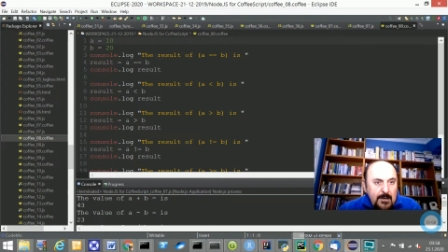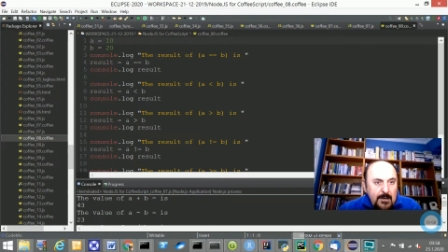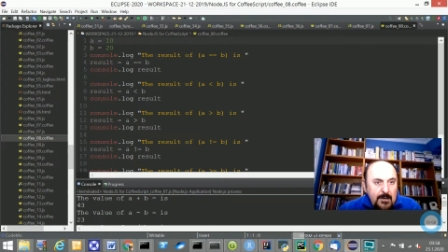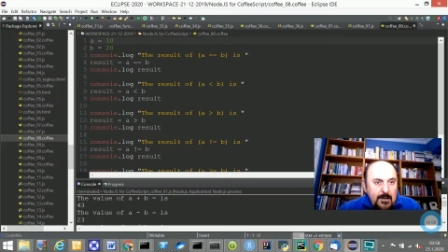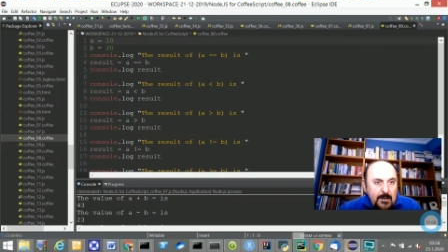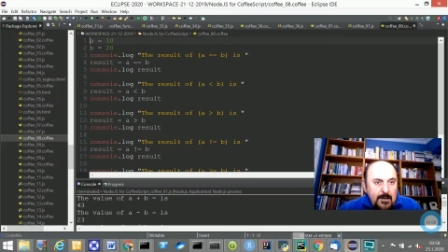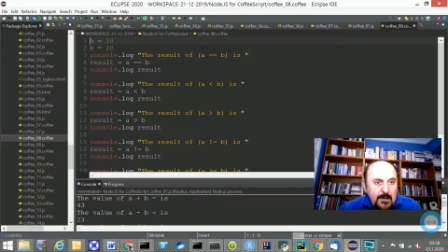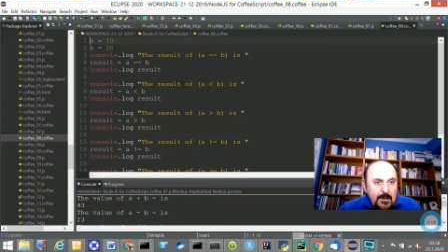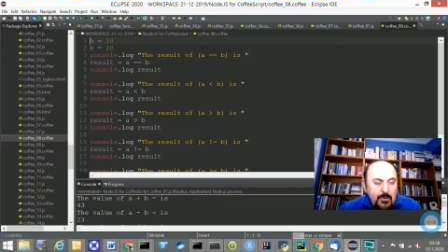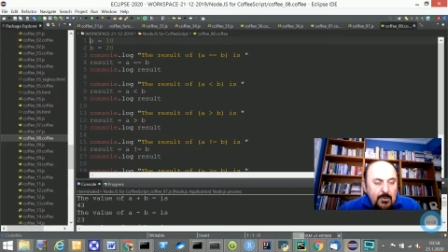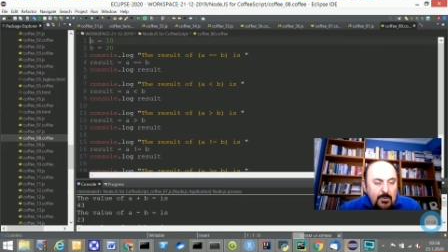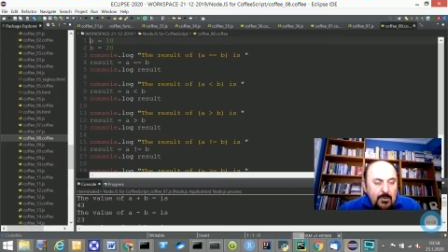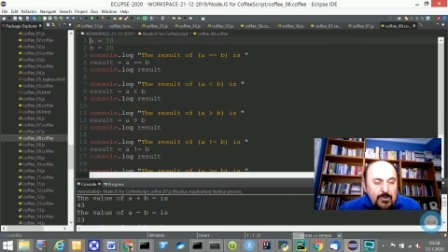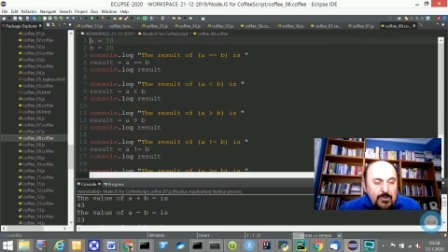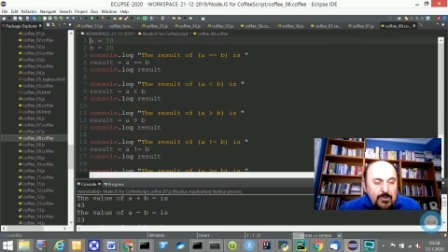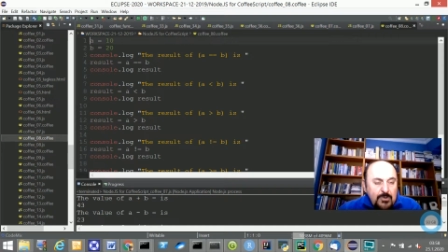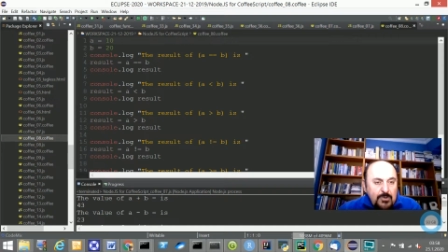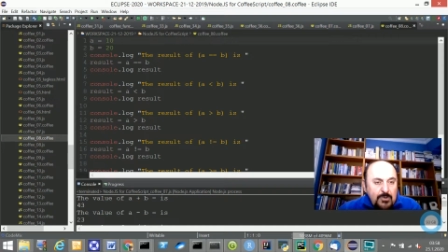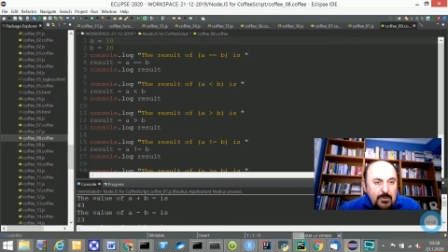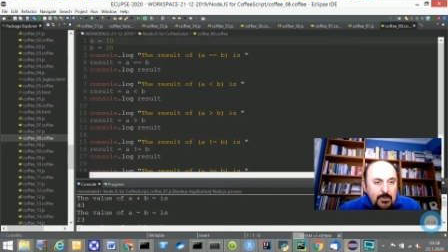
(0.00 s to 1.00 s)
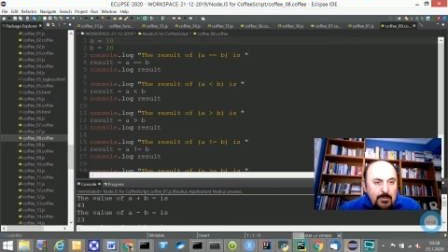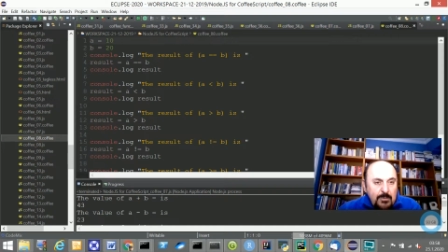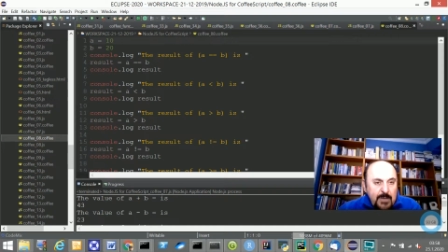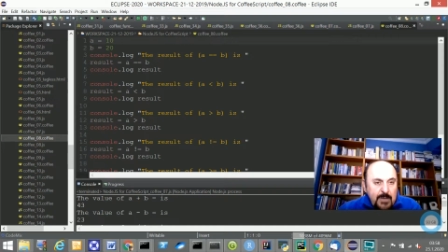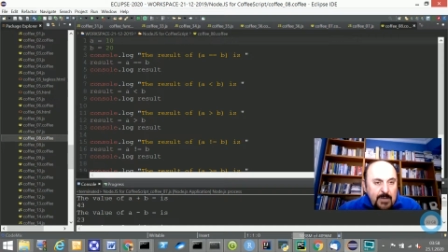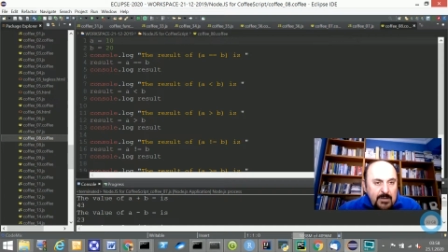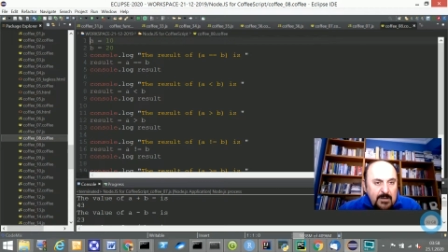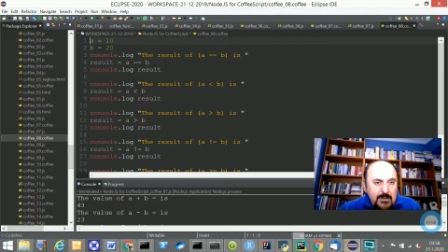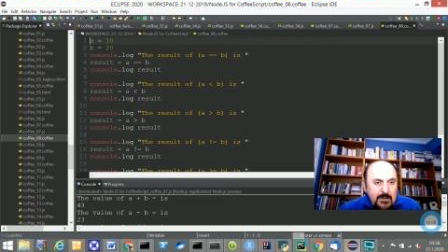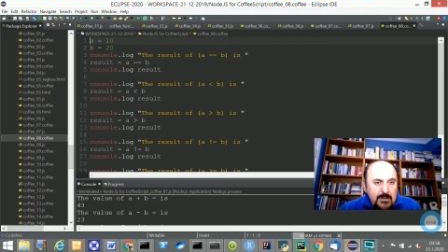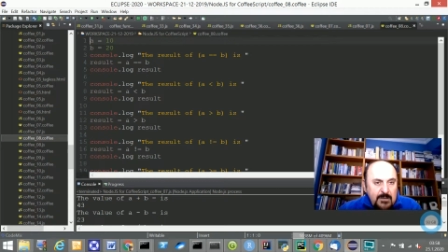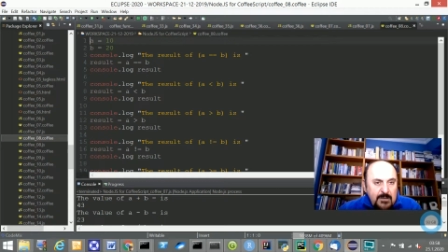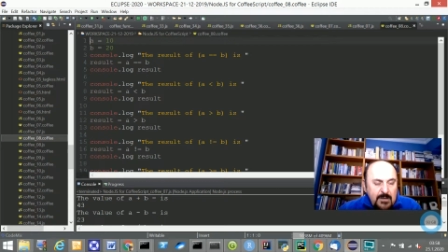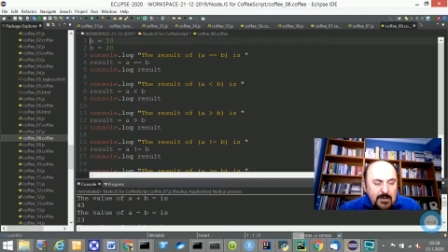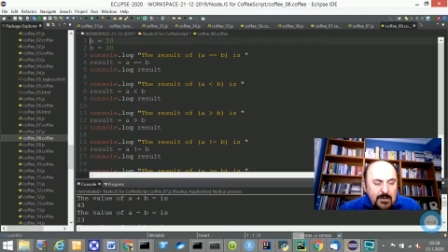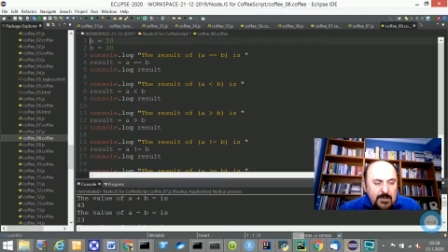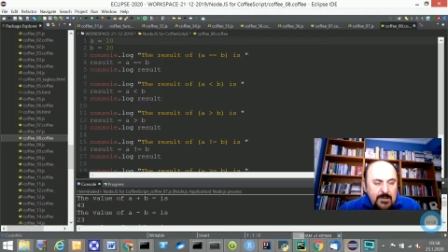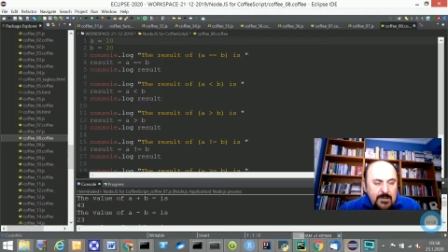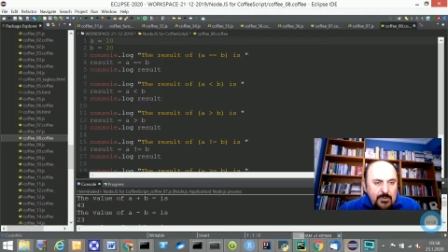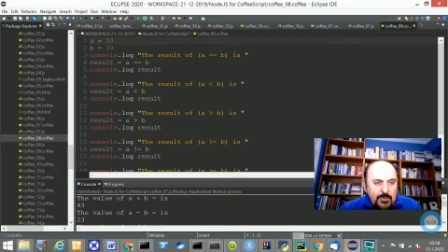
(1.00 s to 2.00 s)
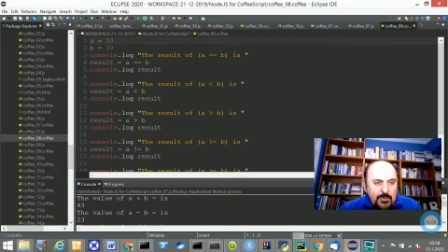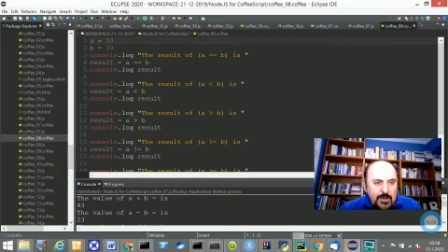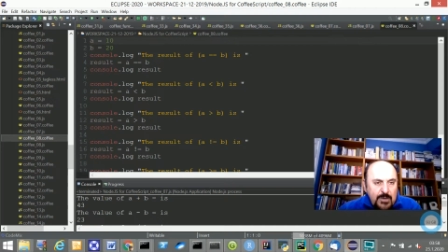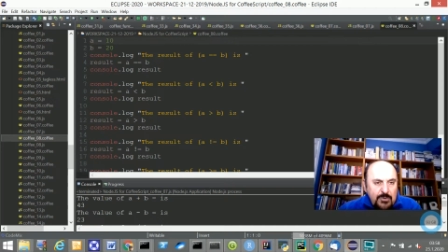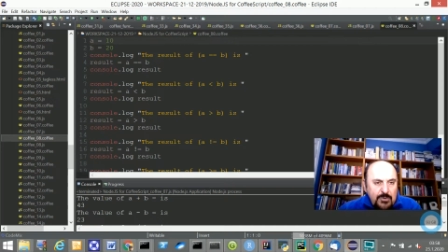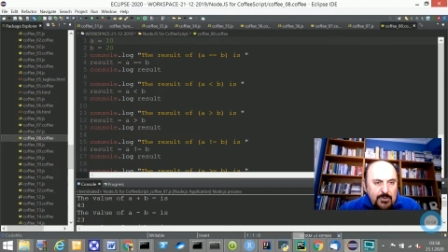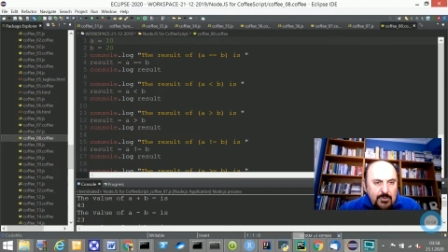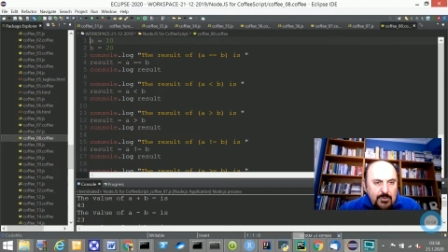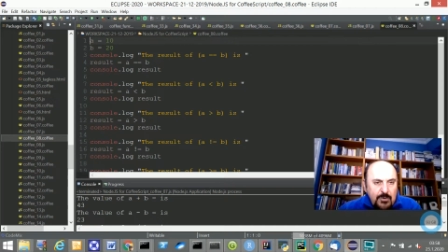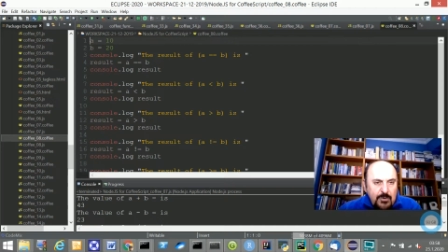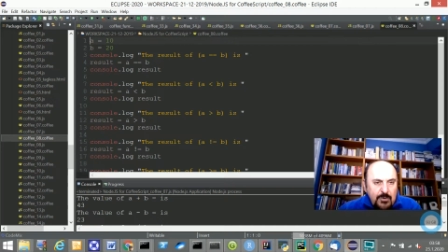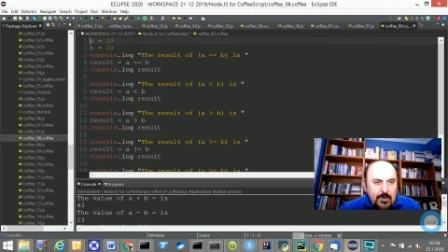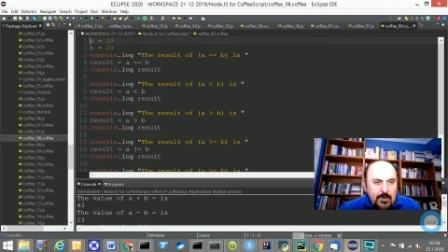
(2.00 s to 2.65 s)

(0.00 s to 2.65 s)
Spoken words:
console log method so as to